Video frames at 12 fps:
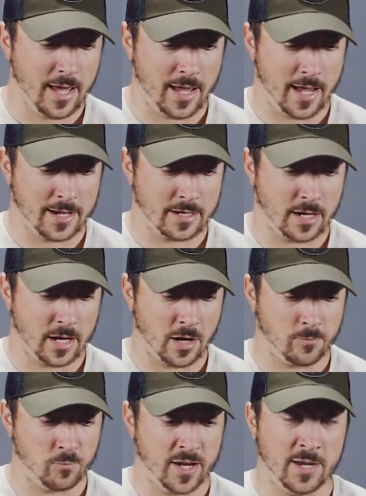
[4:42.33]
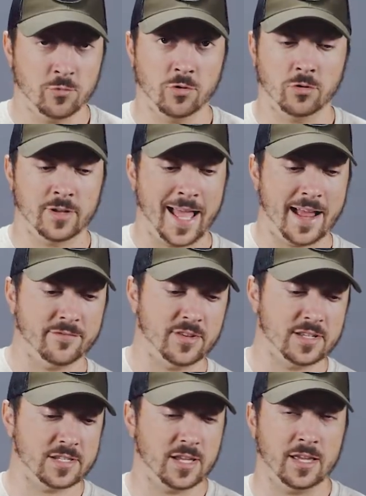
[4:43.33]
and we will have
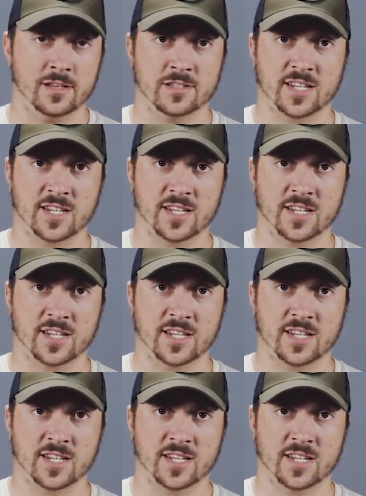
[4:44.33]
this in